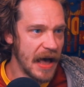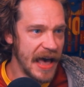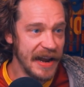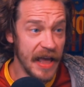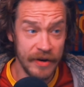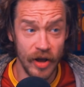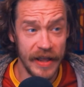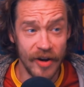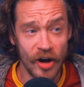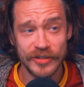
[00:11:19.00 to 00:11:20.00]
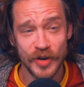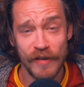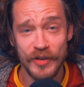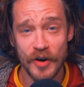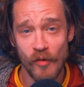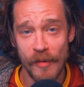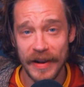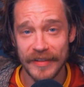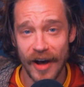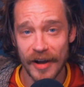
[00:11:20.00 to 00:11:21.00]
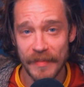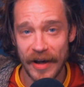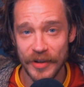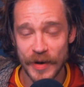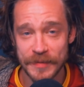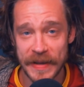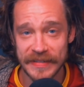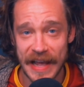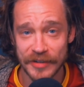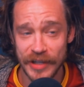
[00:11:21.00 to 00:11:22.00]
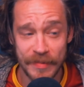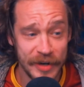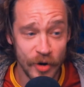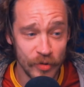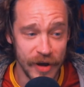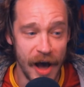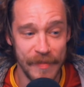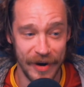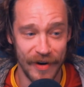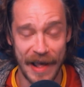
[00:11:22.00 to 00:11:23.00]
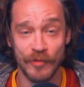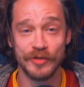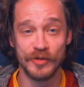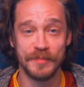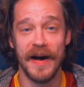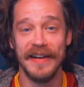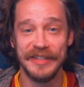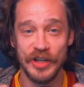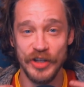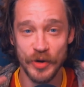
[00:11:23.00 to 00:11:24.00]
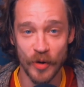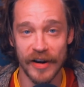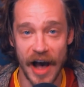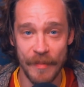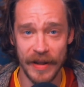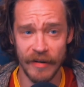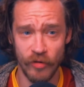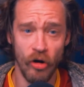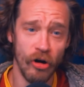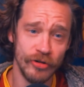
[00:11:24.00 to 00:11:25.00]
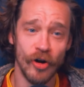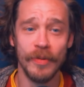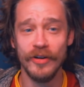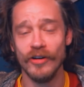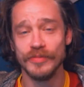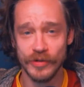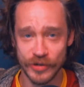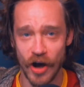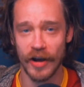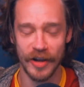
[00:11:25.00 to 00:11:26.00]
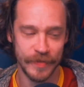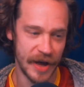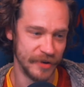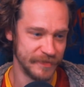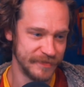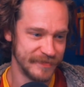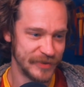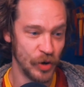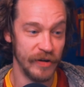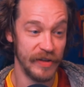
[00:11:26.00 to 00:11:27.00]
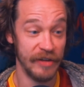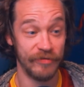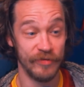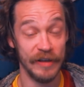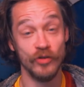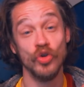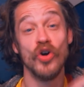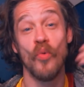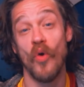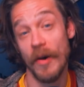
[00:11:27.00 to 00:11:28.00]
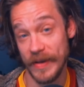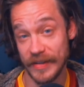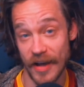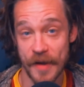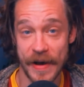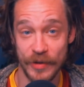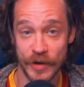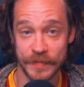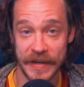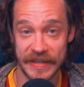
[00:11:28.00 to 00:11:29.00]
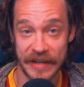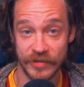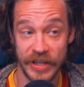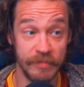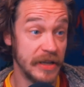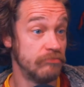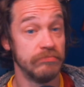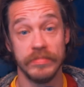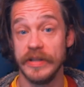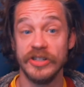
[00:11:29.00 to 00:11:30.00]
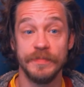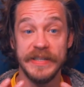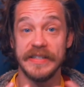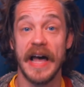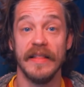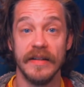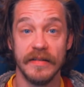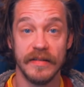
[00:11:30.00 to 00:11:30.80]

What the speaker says: And also, if you don't want me to talk about U.S. men's national team, then don't comment on it. I was responding to your comment of, oh, nobody knows what you're talking about. So if you don't want me to talk about U.S. men's national team, then just be silent